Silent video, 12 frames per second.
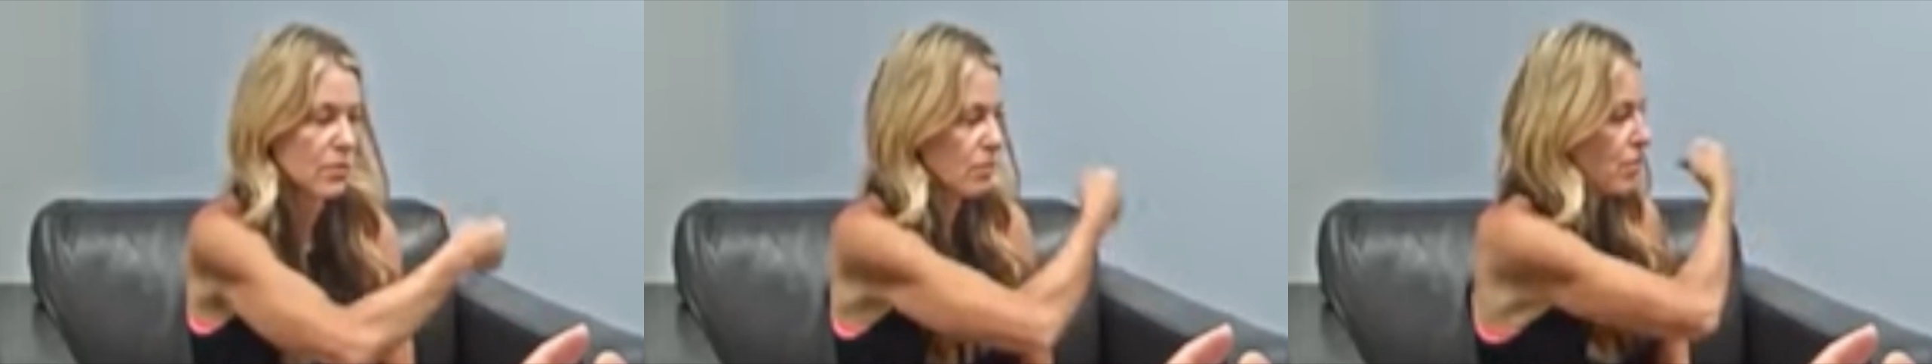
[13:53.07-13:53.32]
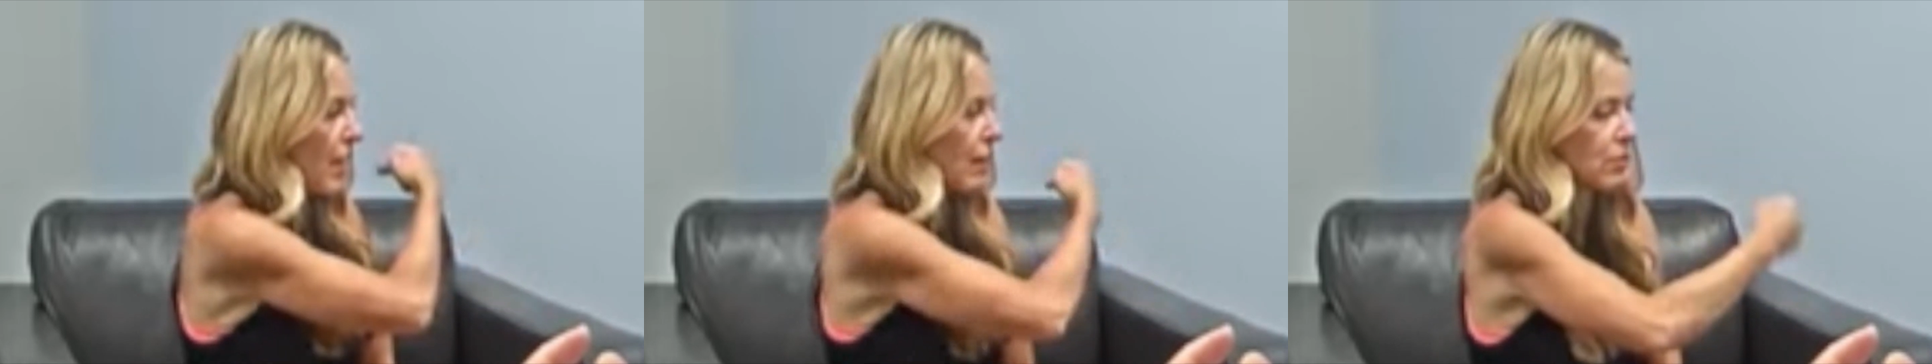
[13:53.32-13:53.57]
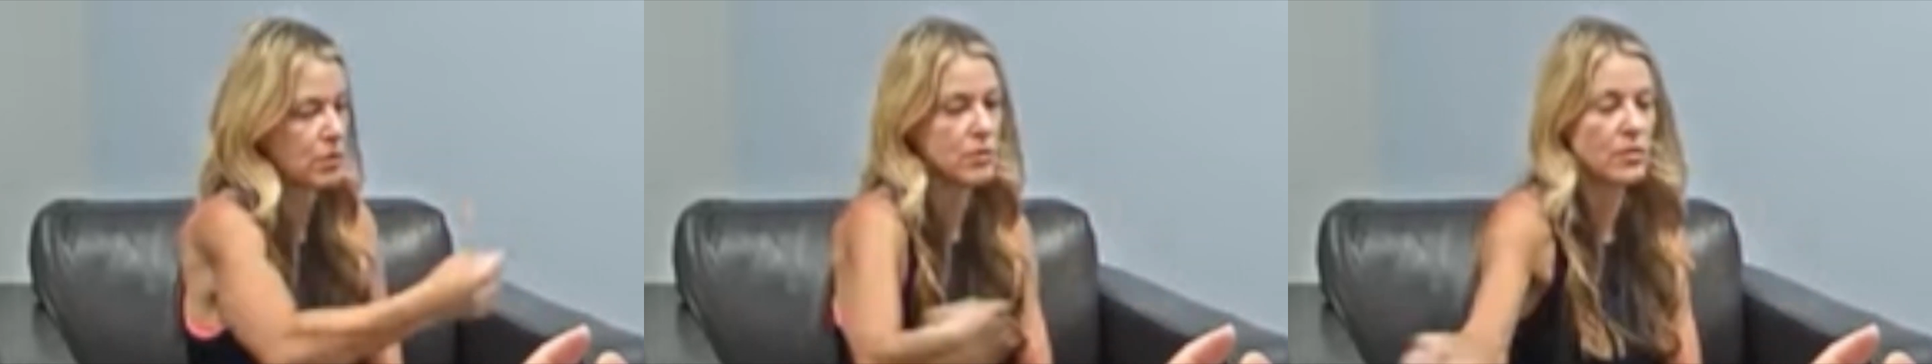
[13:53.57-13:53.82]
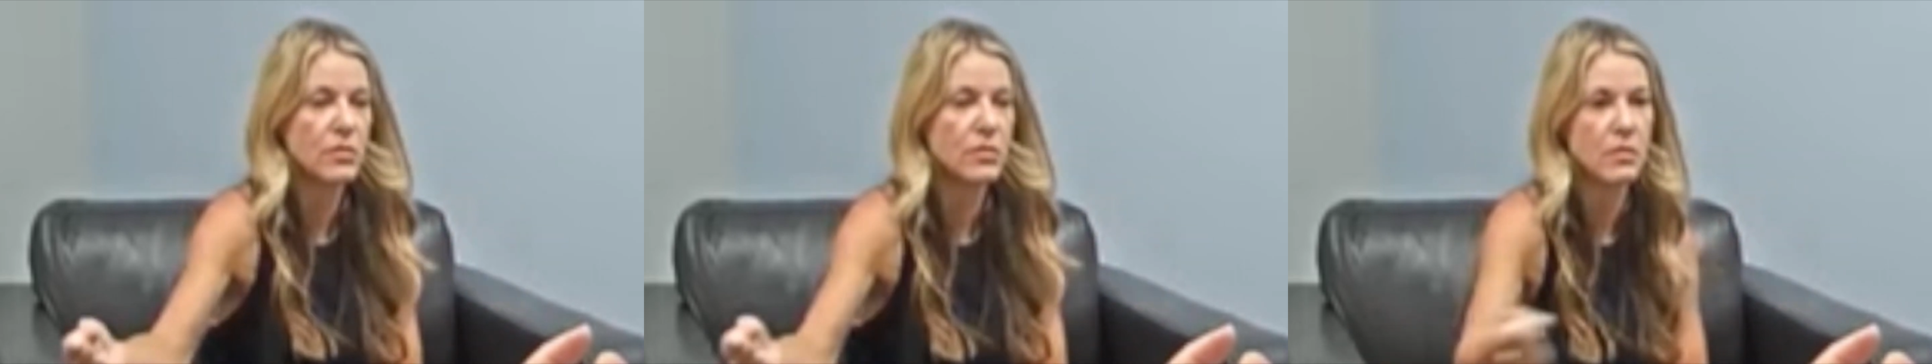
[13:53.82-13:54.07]

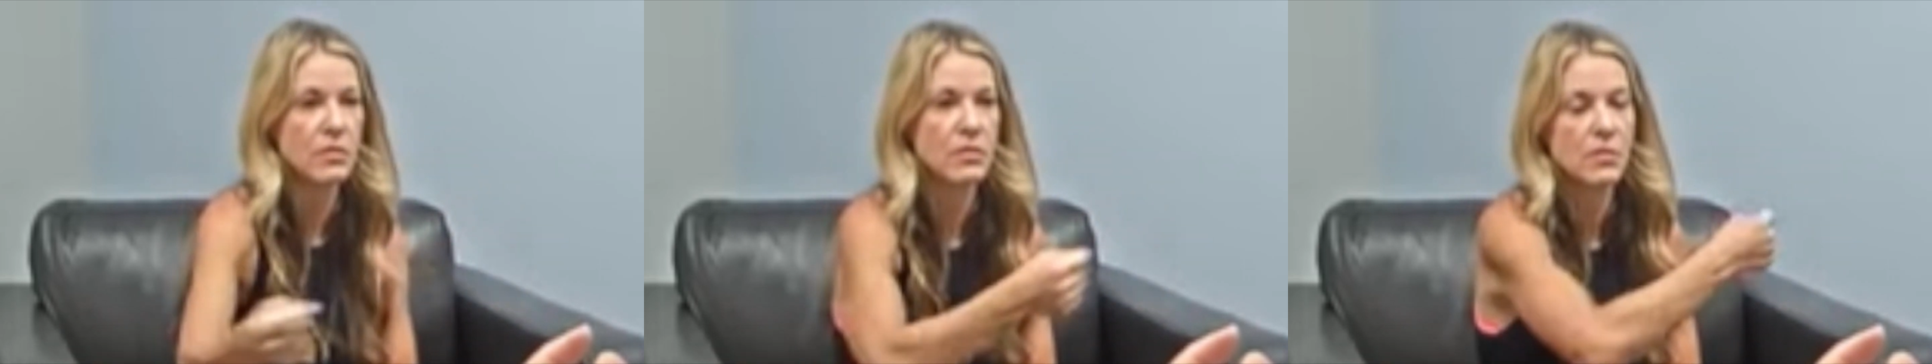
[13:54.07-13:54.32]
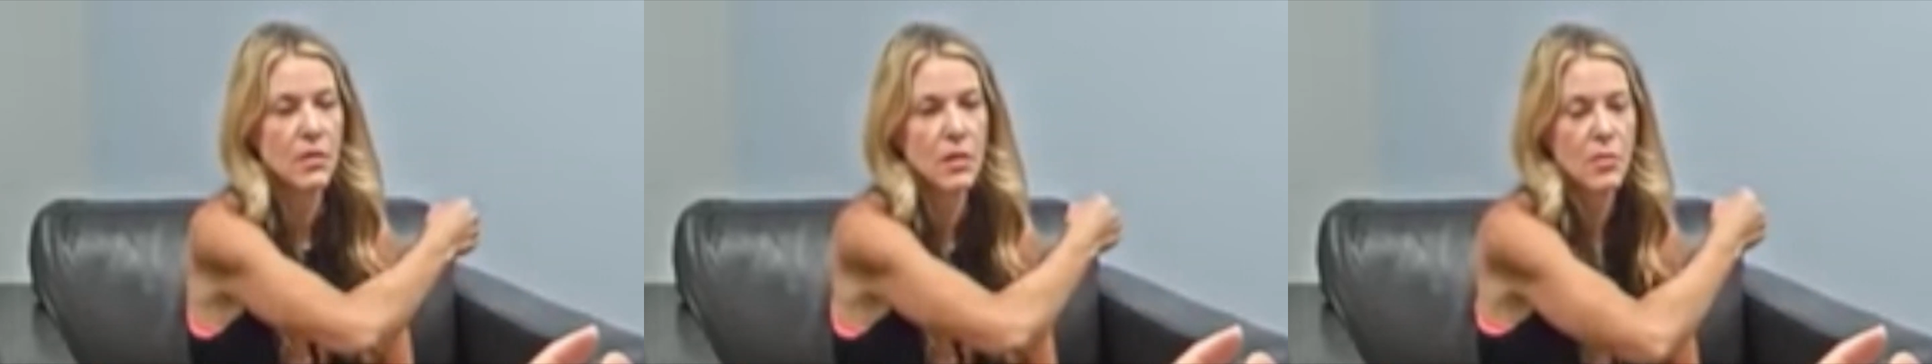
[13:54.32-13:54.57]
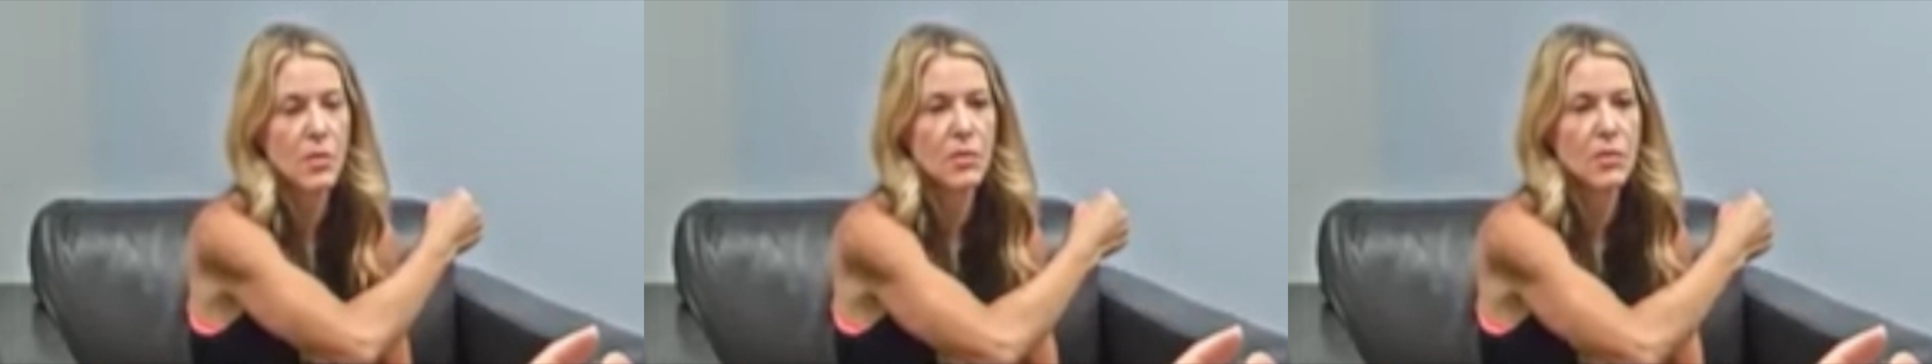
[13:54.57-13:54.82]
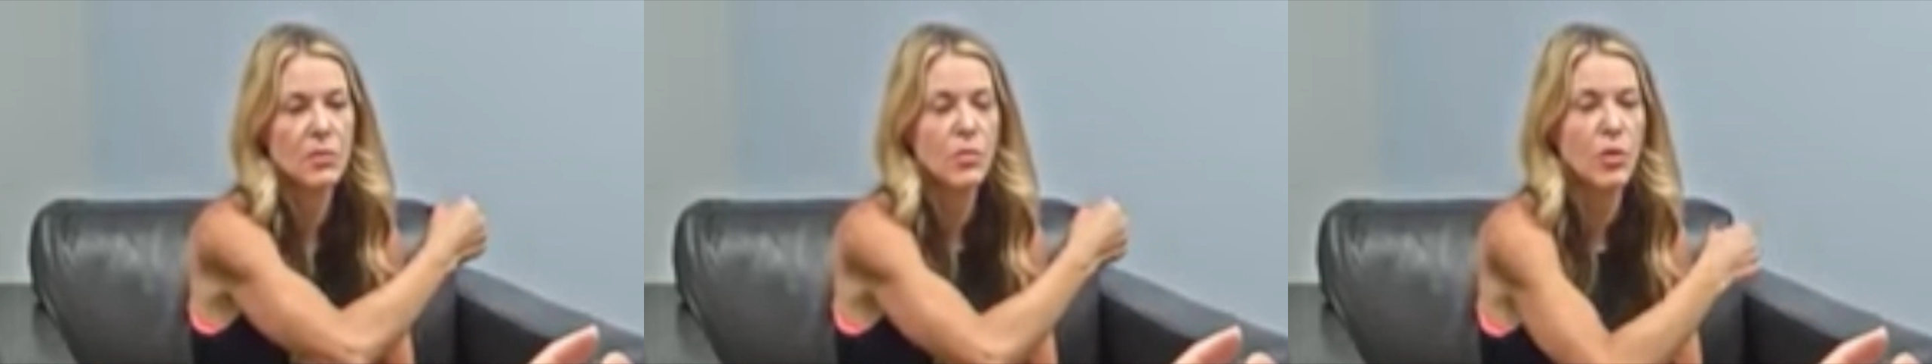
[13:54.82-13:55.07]
backwards,
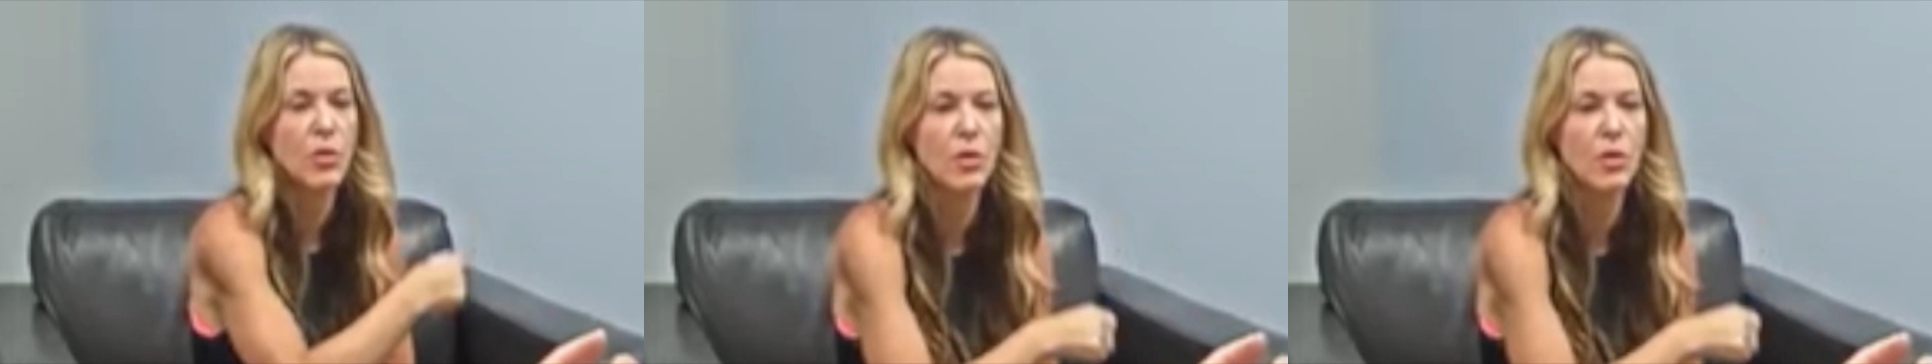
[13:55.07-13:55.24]
almost in one arm.